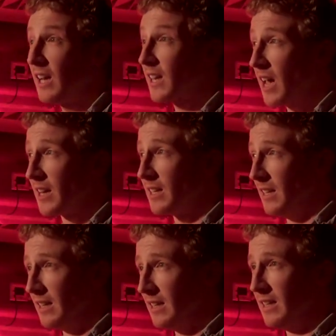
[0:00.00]
Again
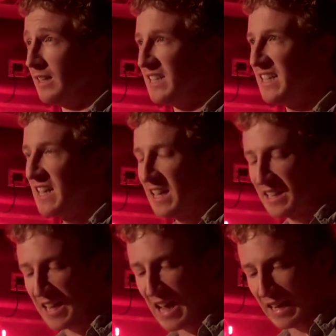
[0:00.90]

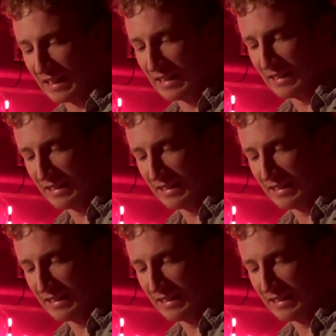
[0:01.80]
and again.